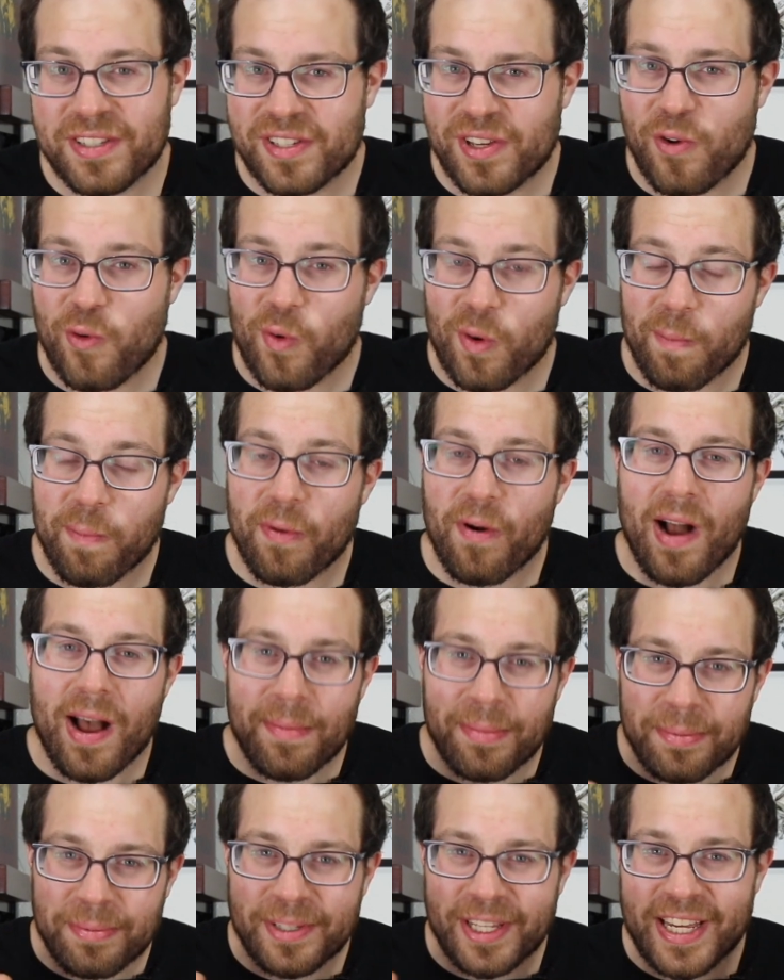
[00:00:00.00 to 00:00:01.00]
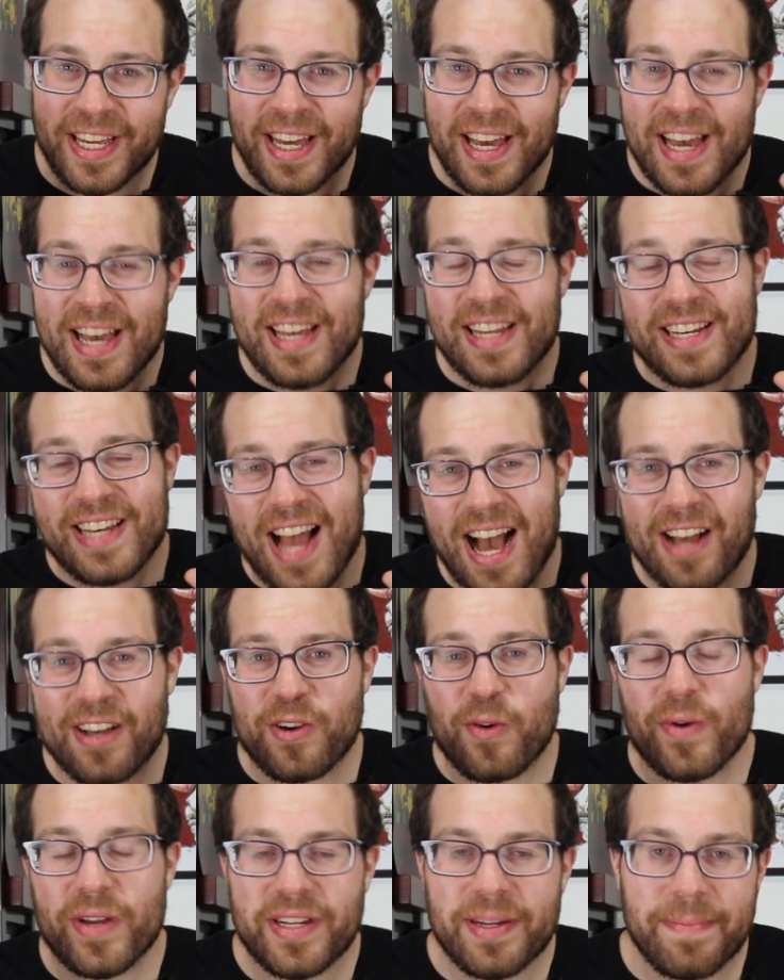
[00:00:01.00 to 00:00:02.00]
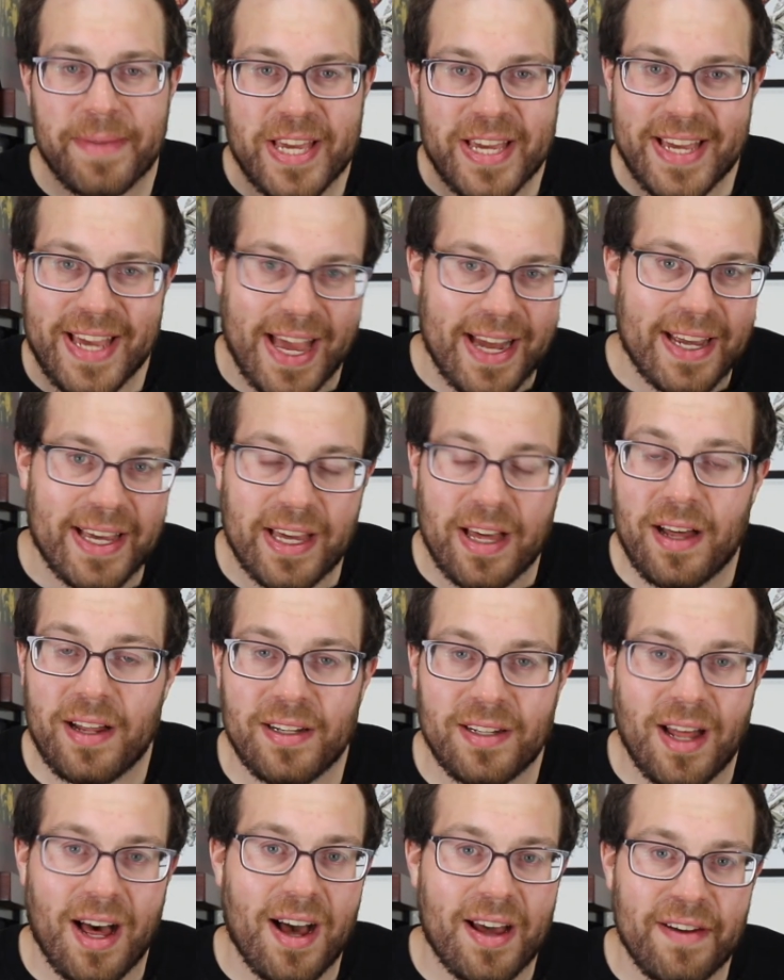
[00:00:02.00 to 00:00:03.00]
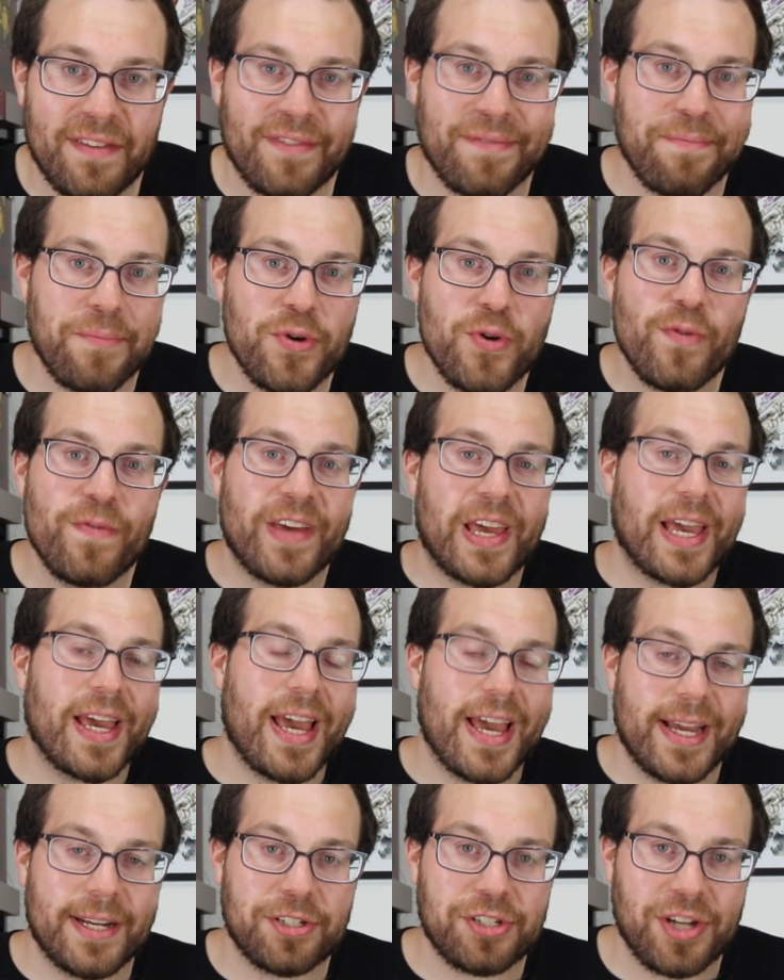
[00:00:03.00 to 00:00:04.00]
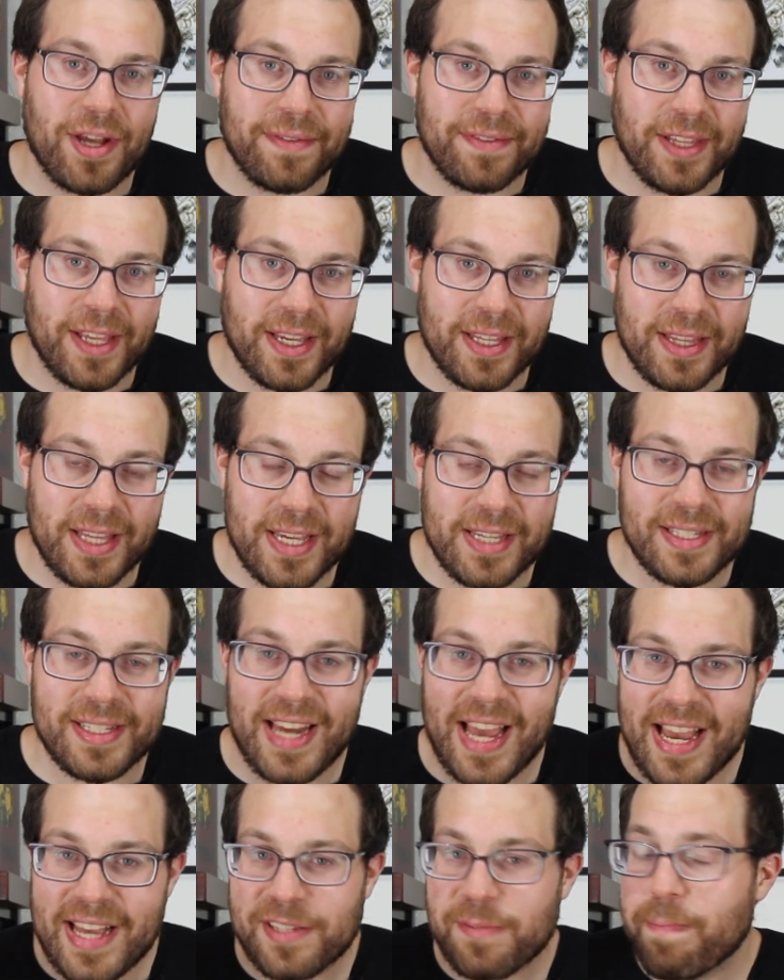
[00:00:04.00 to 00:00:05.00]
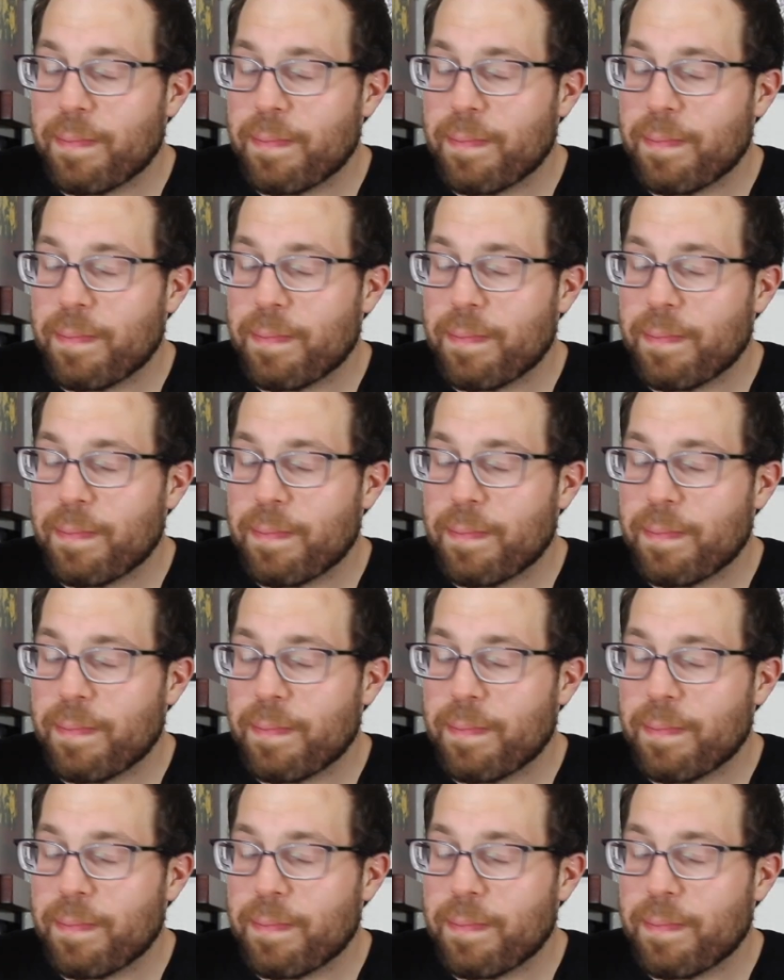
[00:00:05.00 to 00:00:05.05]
so we're probably not going to be getting a lot of moving and shuffling these days,